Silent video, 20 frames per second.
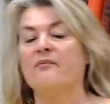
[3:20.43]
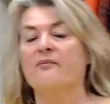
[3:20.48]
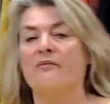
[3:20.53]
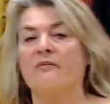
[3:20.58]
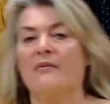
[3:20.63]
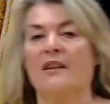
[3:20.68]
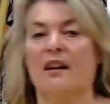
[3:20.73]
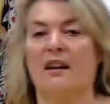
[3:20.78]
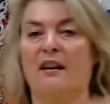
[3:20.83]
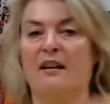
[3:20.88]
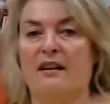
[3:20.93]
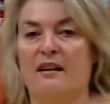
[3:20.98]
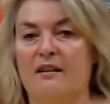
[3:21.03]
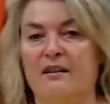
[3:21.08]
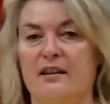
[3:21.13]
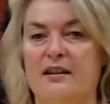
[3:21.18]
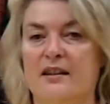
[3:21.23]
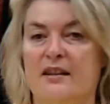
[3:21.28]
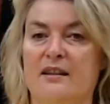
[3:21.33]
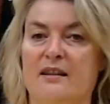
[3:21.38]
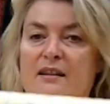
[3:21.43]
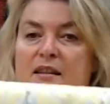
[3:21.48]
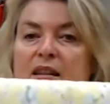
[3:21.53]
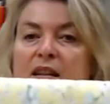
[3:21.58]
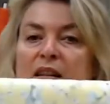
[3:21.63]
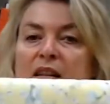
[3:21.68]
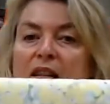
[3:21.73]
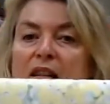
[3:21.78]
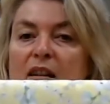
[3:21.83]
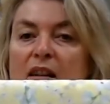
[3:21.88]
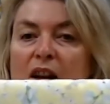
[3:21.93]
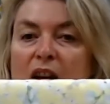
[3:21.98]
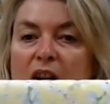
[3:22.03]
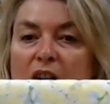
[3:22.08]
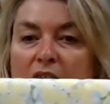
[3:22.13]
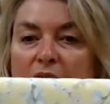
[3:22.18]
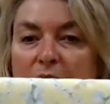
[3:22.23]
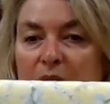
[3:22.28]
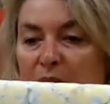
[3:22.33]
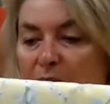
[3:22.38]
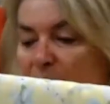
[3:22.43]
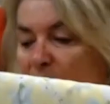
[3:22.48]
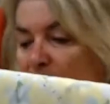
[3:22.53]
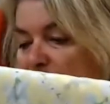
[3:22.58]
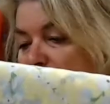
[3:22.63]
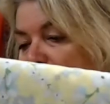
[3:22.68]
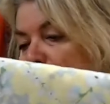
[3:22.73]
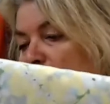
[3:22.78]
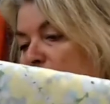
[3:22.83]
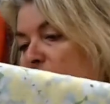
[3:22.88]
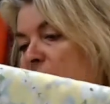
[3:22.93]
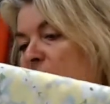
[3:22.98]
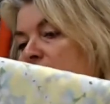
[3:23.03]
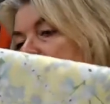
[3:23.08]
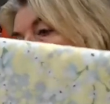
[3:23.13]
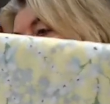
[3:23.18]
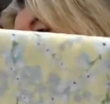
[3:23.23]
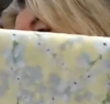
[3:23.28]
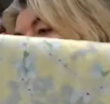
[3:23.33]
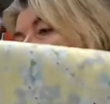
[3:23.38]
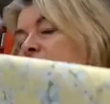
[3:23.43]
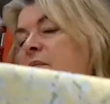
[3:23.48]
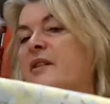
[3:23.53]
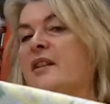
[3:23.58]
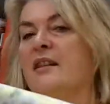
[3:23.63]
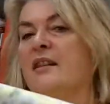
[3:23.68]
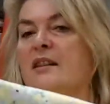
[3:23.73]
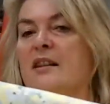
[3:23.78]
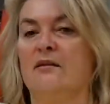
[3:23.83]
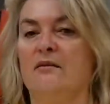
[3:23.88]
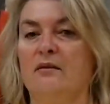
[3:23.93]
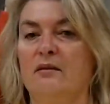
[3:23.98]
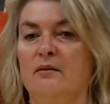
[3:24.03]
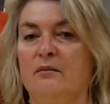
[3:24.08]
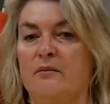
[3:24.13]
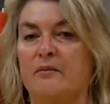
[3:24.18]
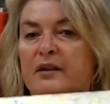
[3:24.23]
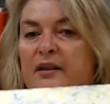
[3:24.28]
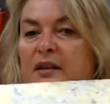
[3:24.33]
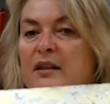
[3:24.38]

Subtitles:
This is a popular one. I've got it upside down, but